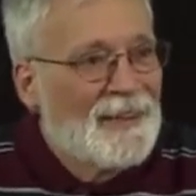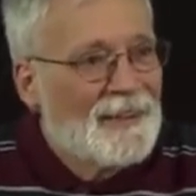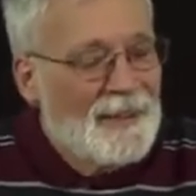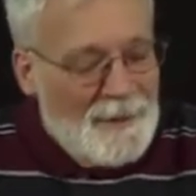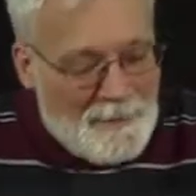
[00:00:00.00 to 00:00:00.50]

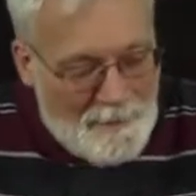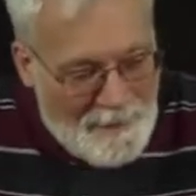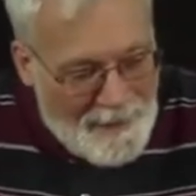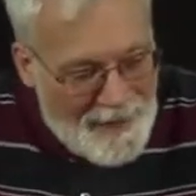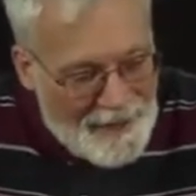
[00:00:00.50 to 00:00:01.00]
Okay.
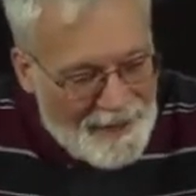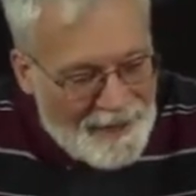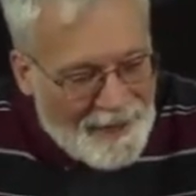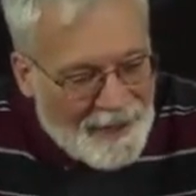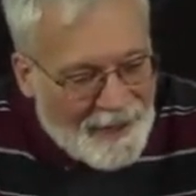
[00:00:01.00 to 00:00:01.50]

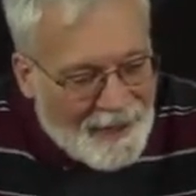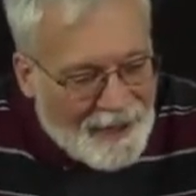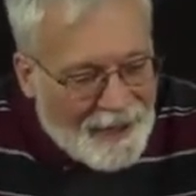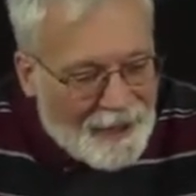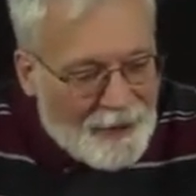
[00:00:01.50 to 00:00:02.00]

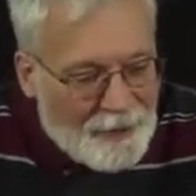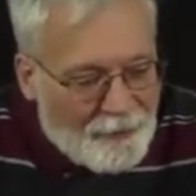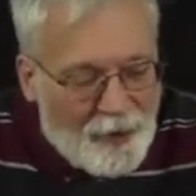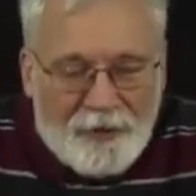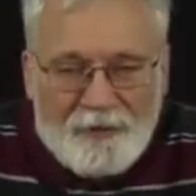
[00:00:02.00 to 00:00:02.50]
Uh, the
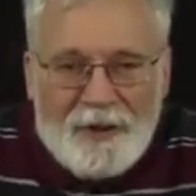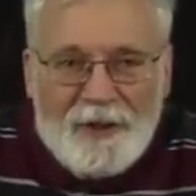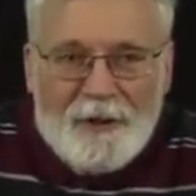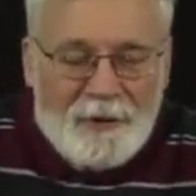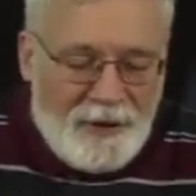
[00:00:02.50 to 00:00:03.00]
first
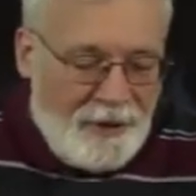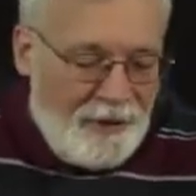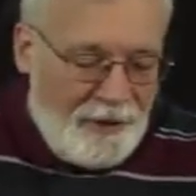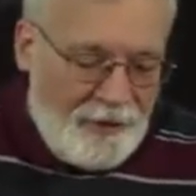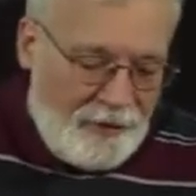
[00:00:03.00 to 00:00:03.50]
video
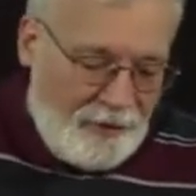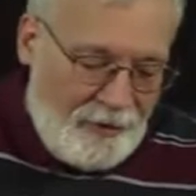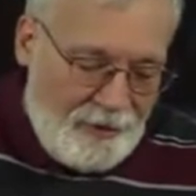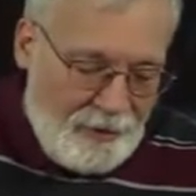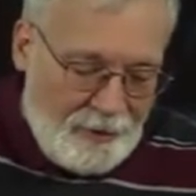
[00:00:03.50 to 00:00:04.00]
is
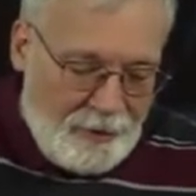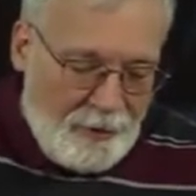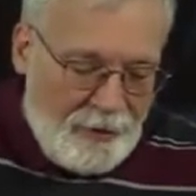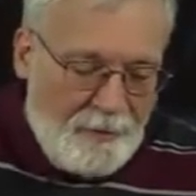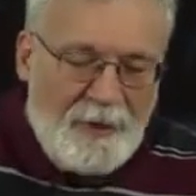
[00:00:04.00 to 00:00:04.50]

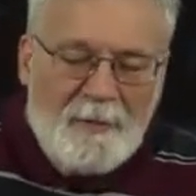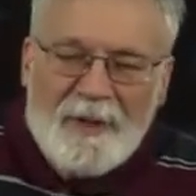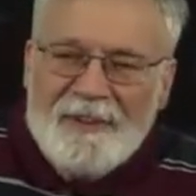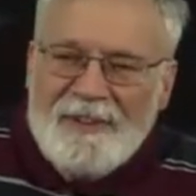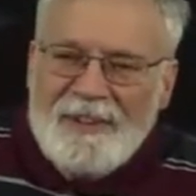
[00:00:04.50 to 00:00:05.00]
going to be
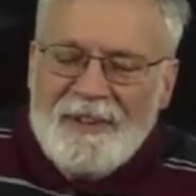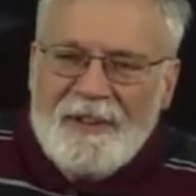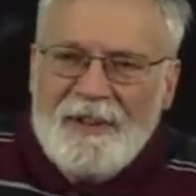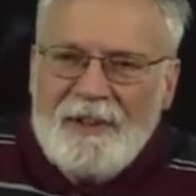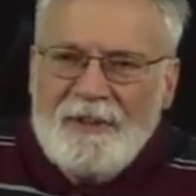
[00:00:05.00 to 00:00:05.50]
about
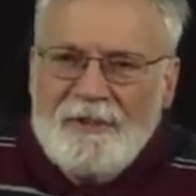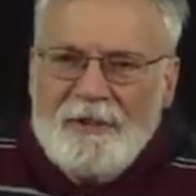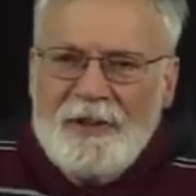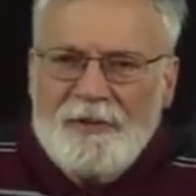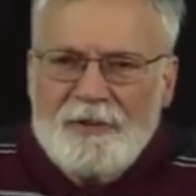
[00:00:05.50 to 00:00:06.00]
DNA
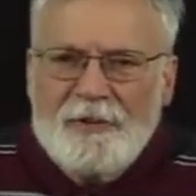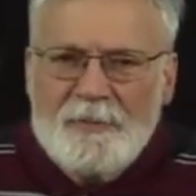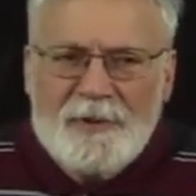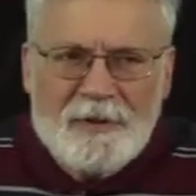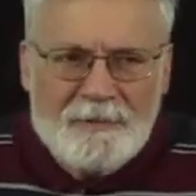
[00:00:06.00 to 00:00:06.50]

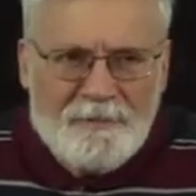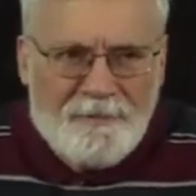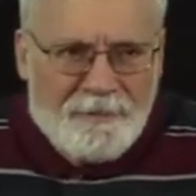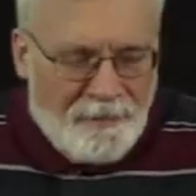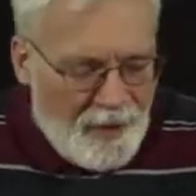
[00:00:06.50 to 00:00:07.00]
transcription.
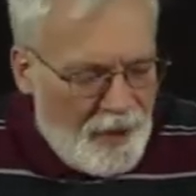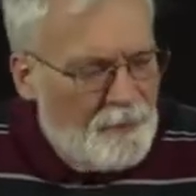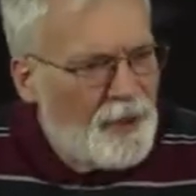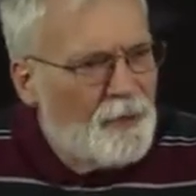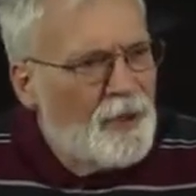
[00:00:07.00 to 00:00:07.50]
And
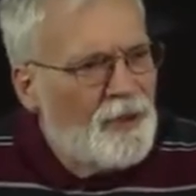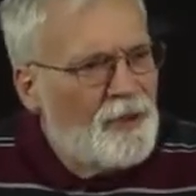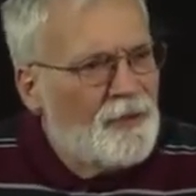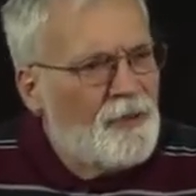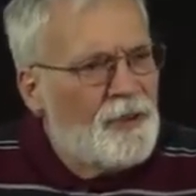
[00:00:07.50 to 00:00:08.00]
by the way,
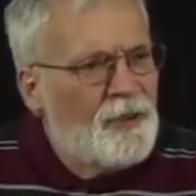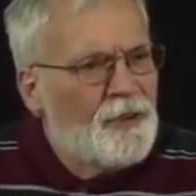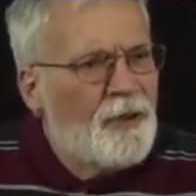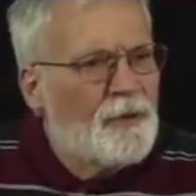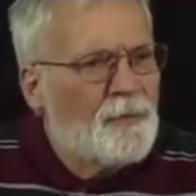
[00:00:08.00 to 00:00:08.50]
these videos are